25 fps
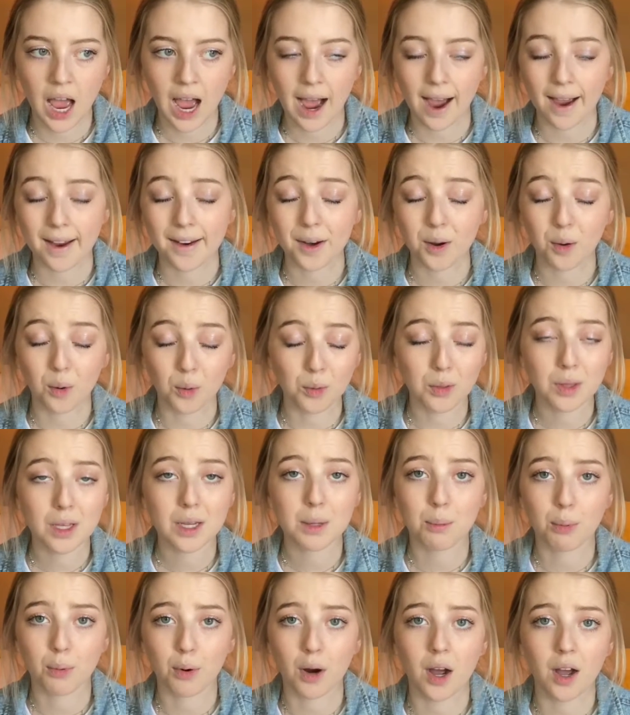I only
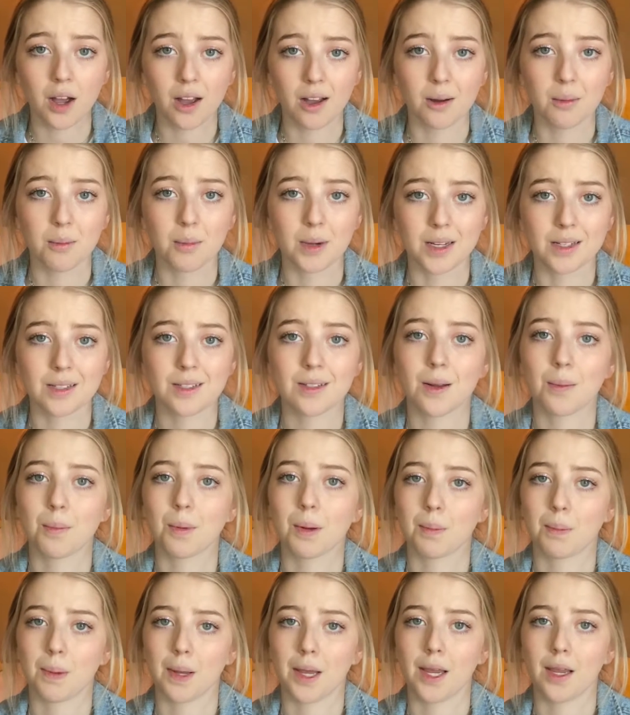brought up my
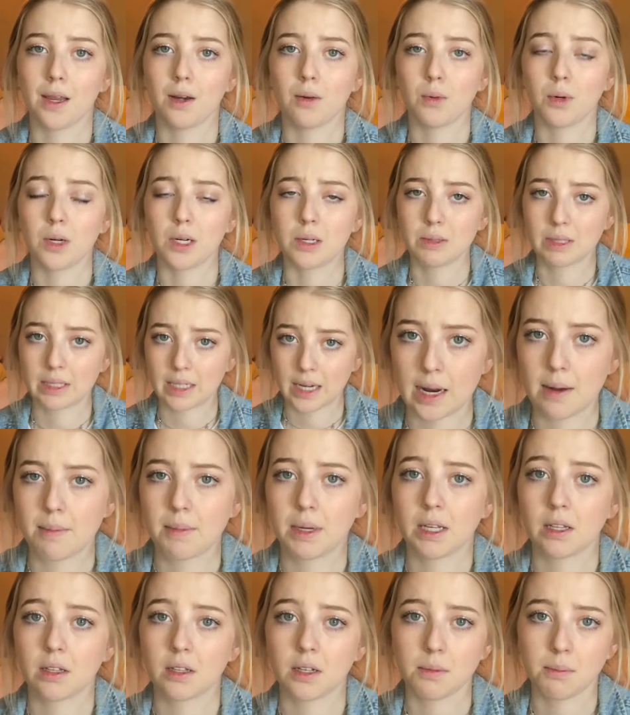stomach pain when it was time to
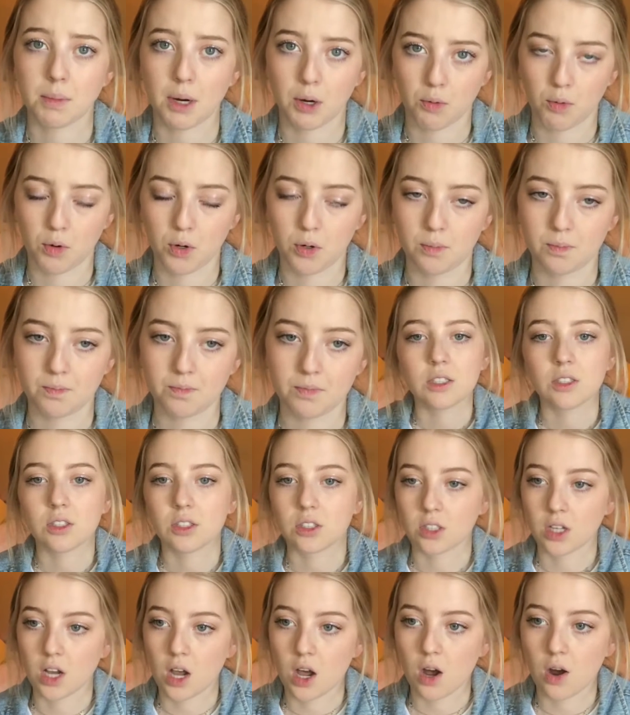clean my room.
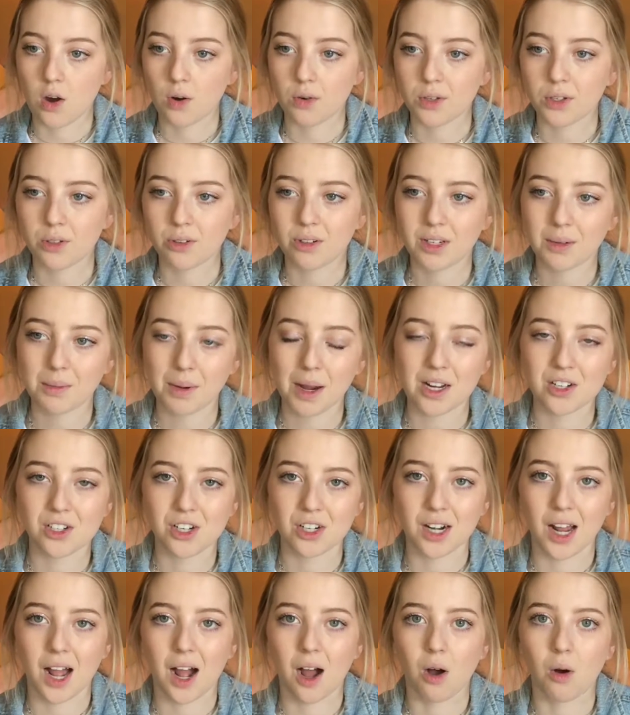So you can
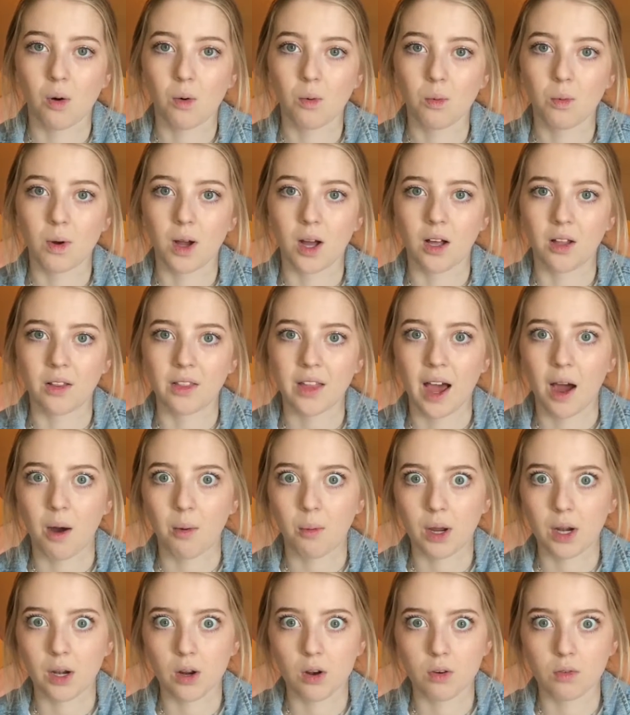imagine how well that
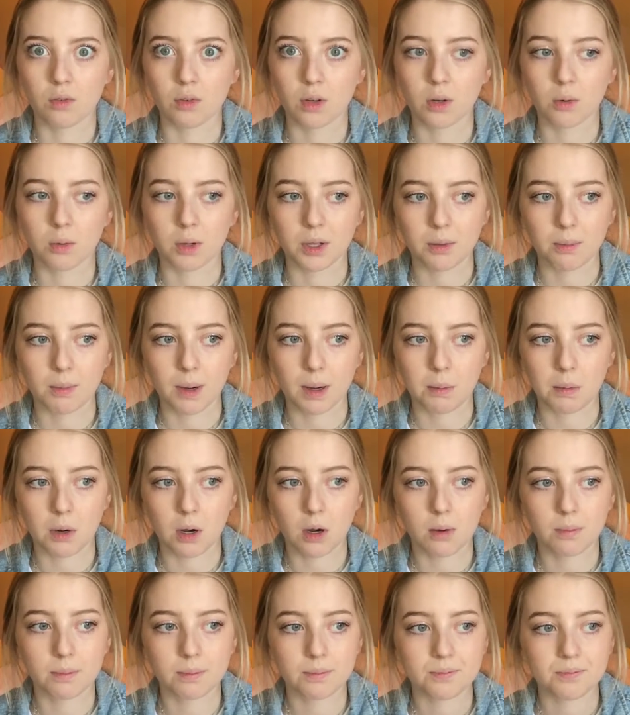went over with my
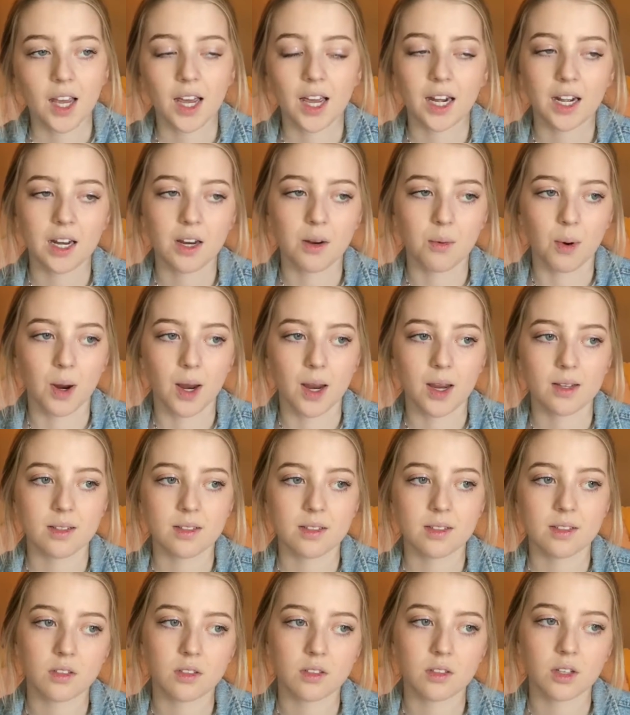mom.
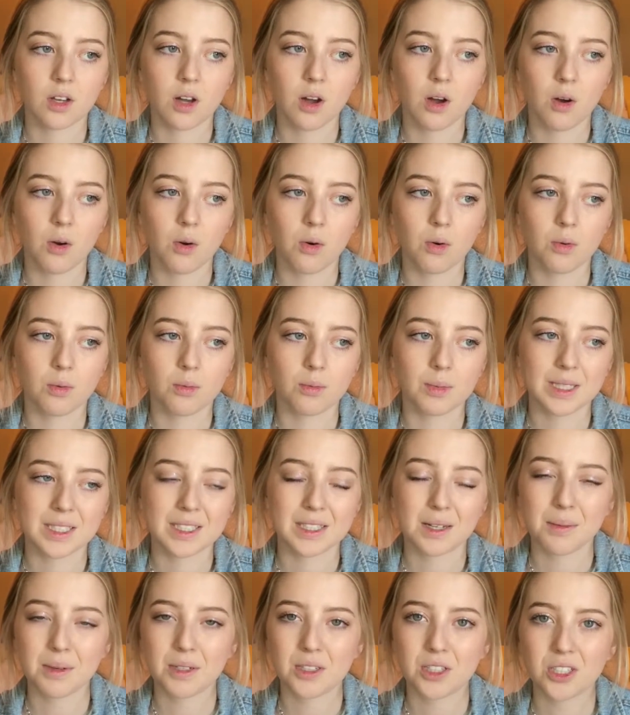Anyways, so my
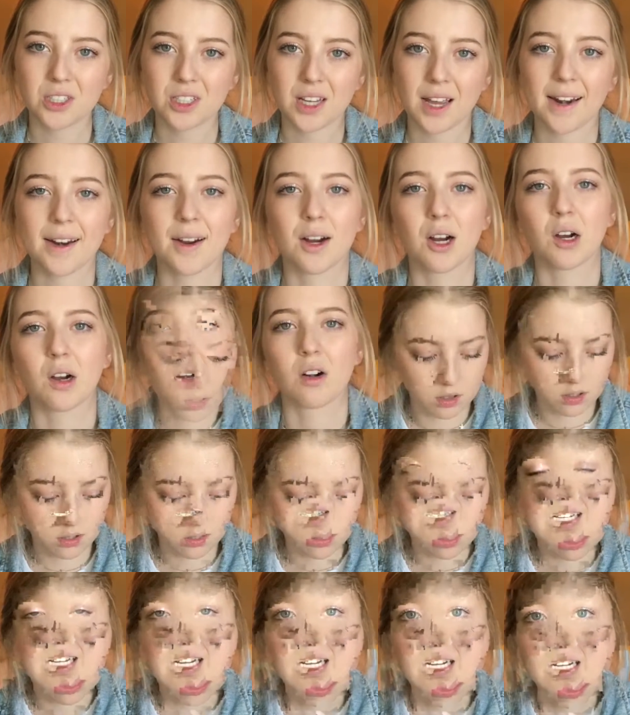stomach just kind of hurt all the
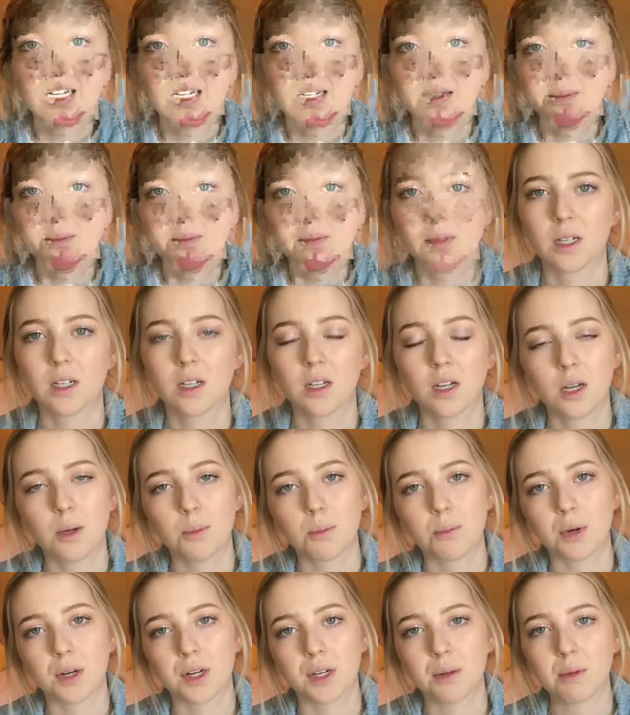time,
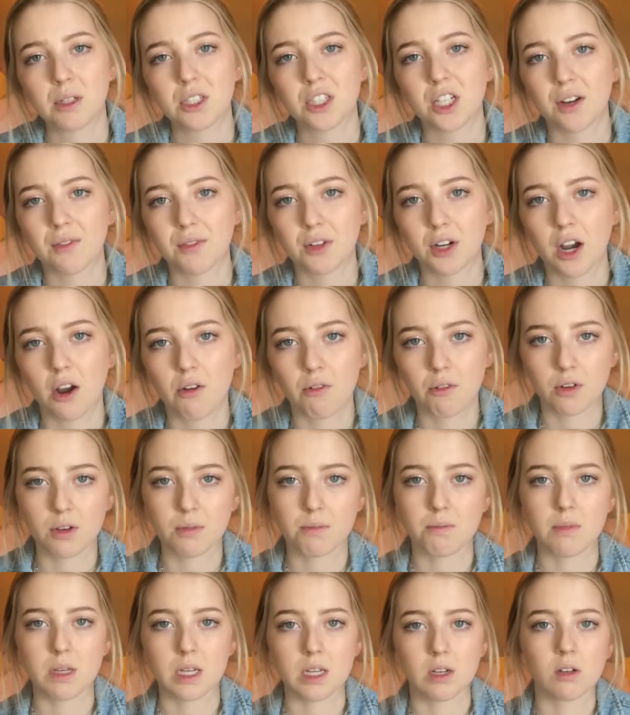pretty much after every
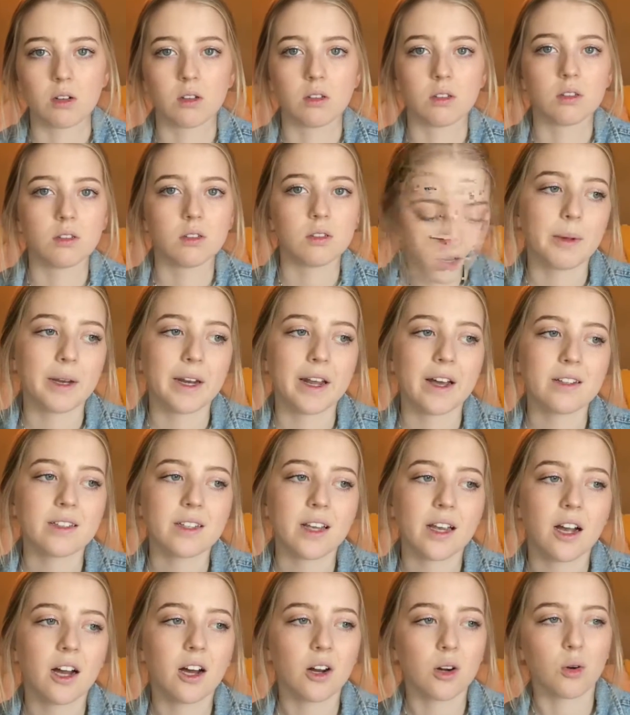meal. And as I
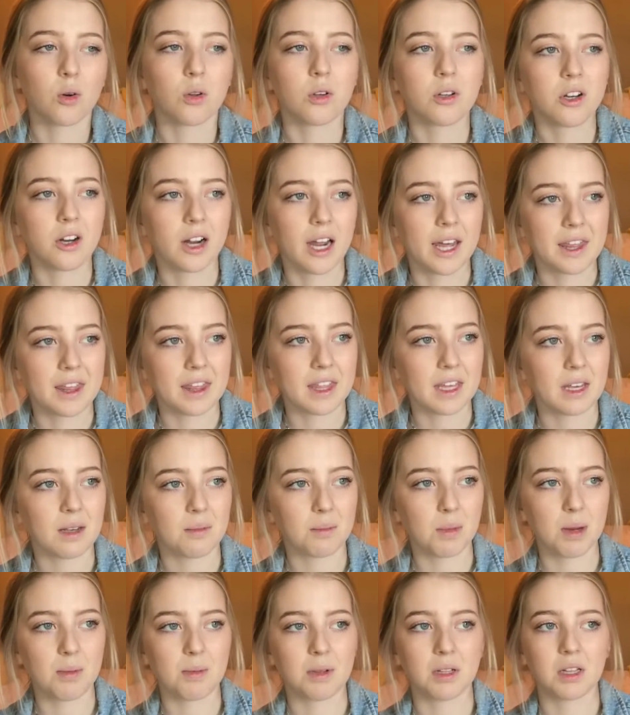got older, I think
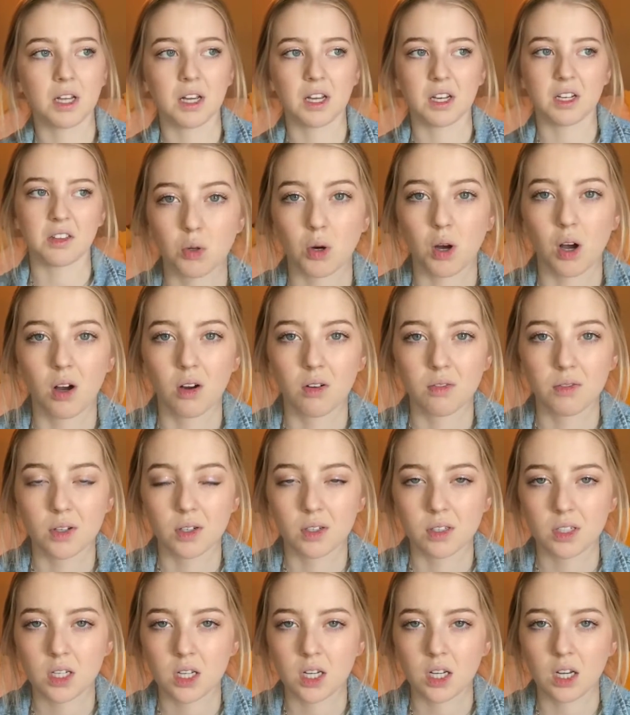maybe like 12,
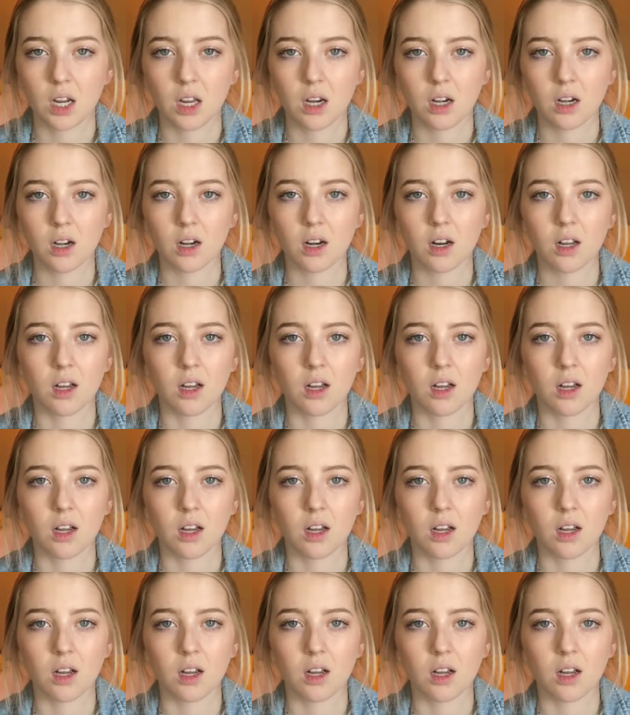13,